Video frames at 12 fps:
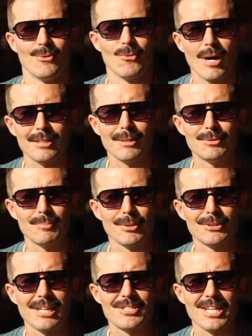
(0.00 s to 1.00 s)
Welcome to
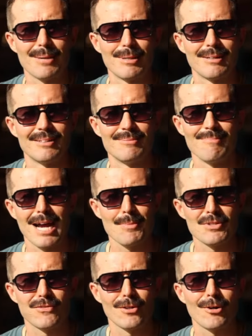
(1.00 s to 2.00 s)
Punta Chame. My
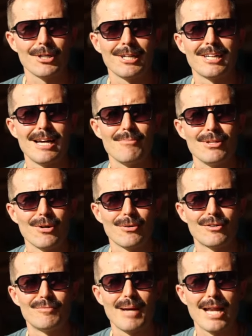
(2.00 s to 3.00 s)
name is Florian and I'm the
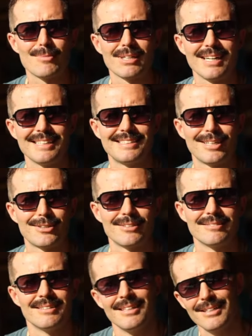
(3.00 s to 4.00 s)
owner of Panama Kite
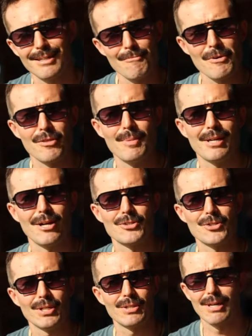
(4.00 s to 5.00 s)
Center. Come with me and I'll
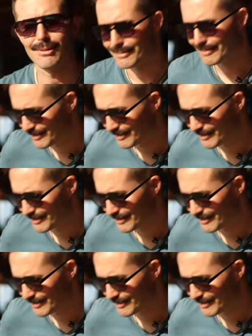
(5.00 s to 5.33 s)
show you around.